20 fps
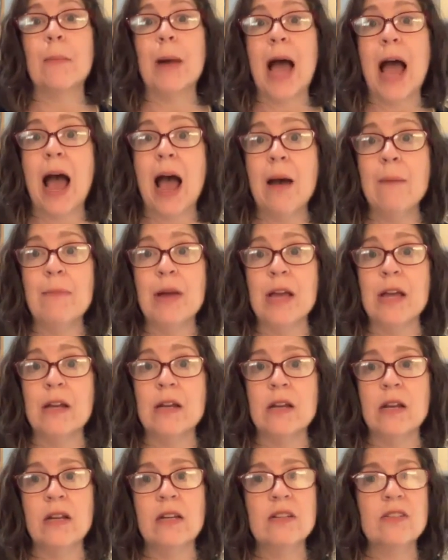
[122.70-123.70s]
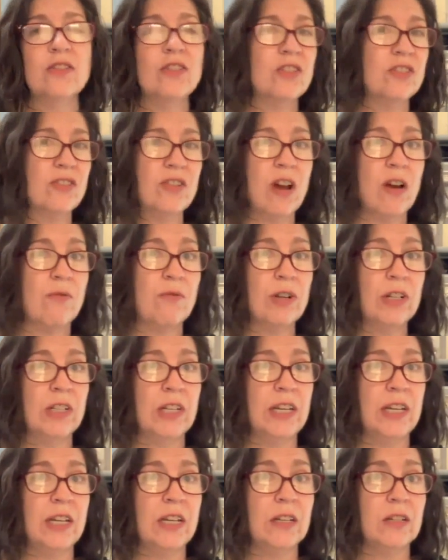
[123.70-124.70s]
a habit and it's just not
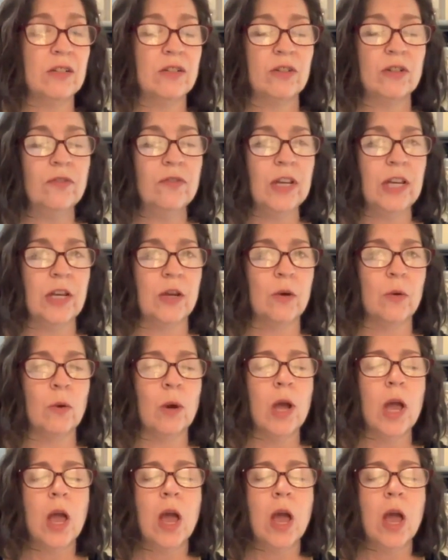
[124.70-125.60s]
really serving you.